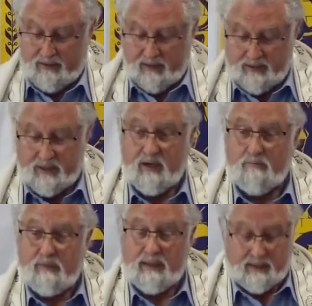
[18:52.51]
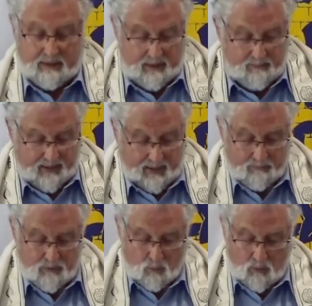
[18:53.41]
and she immediately
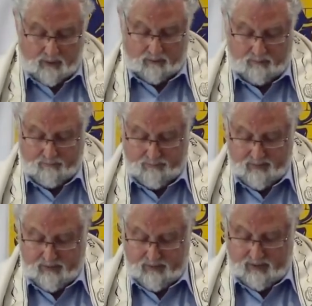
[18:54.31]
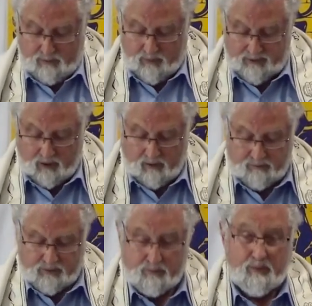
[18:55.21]
becomes well and went
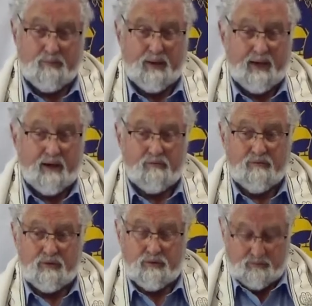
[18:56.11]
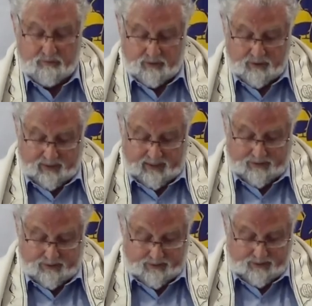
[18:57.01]
off to prepare food for her
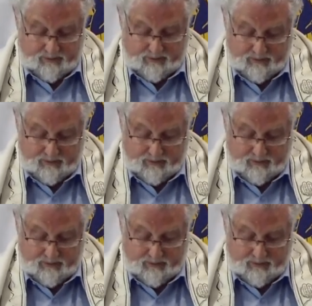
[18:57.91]
guests.